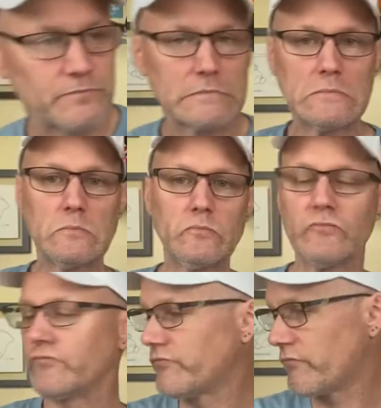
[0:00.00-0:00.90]

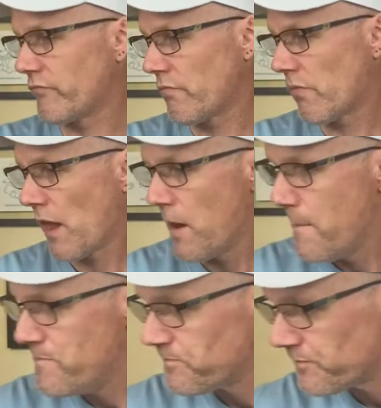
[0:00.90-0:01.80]

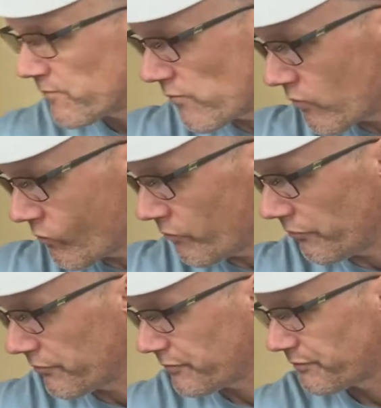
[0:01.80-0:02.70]

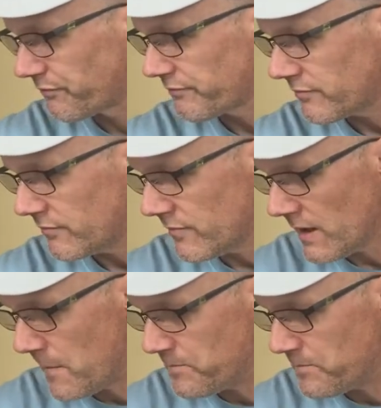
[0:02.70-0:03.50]
The person shown says nothing.